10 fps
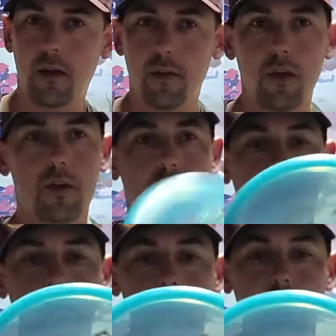
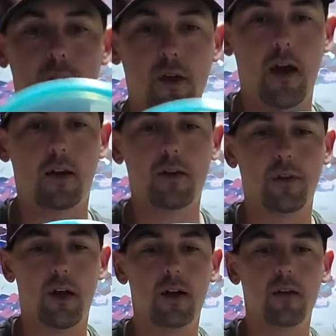This Active
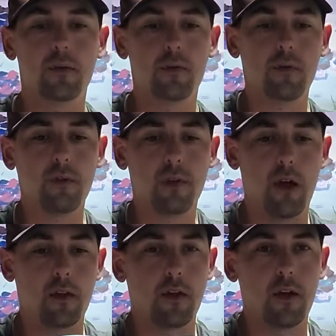Line
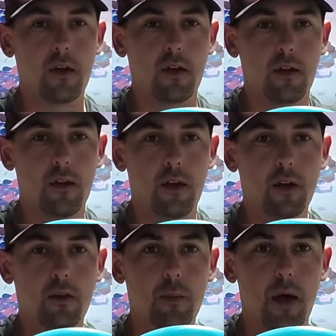Sensei is
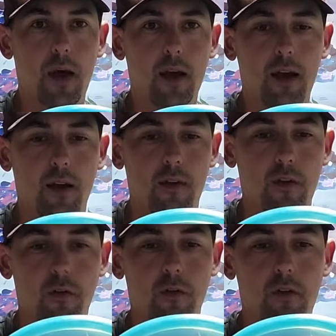in the bag. I
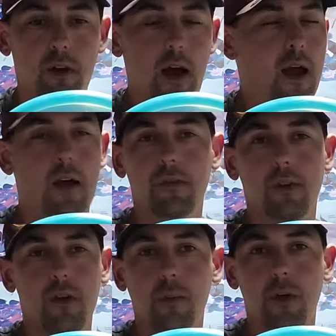
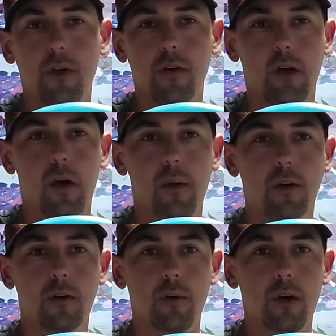haven't seen myself
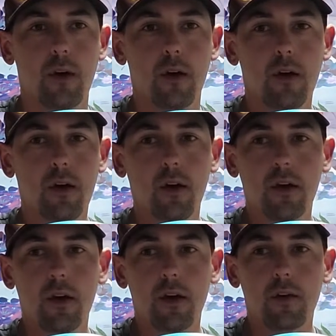going to it
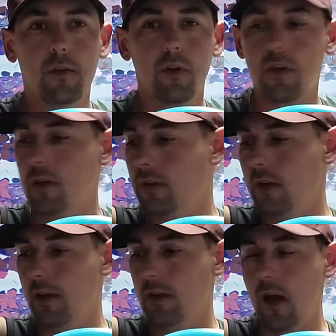
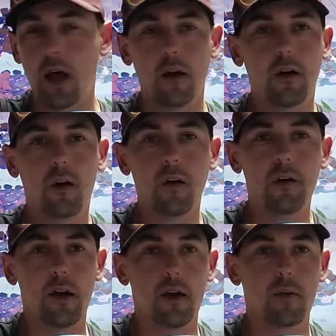recently at all,
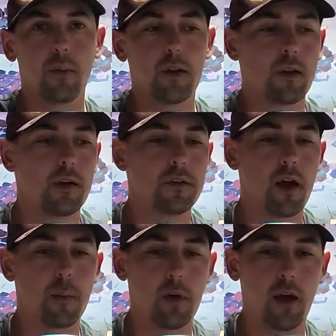and what little
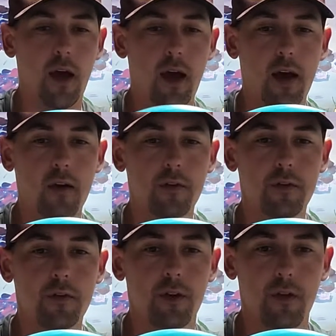times I have,
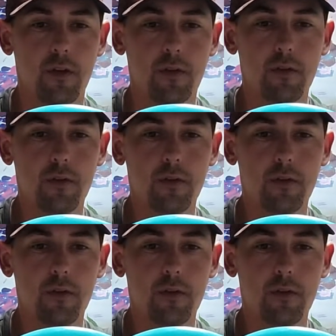it's